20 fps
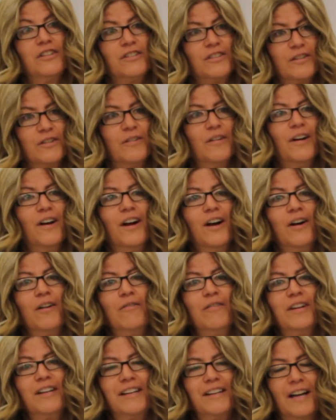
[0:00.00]
actually
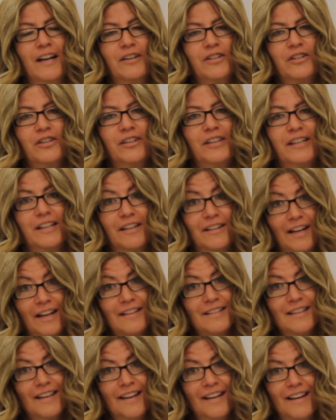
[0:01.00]
we can actually
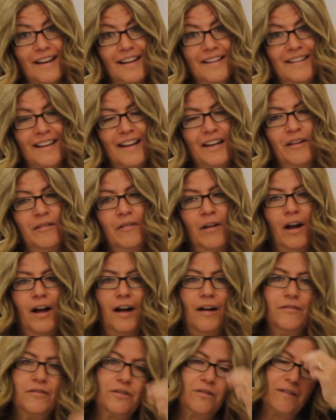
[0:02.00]
collect it and then
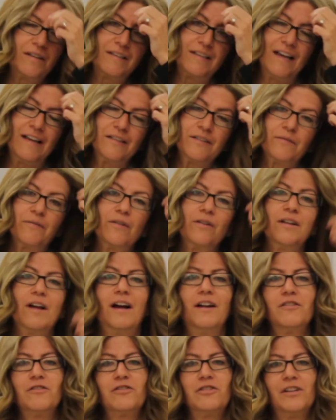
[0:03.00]
do the test for the
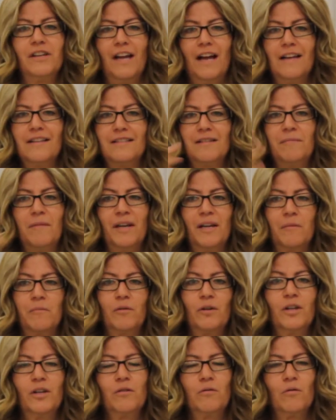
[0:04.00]
hydrogen gas and make a
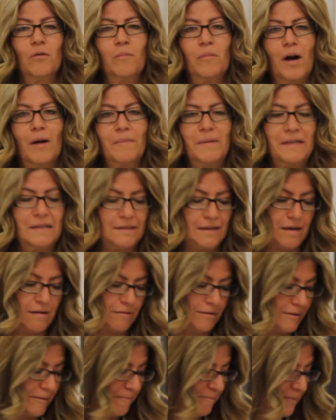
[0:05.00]
really cool popping
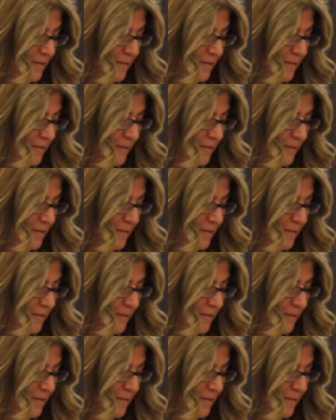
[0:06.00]
sound.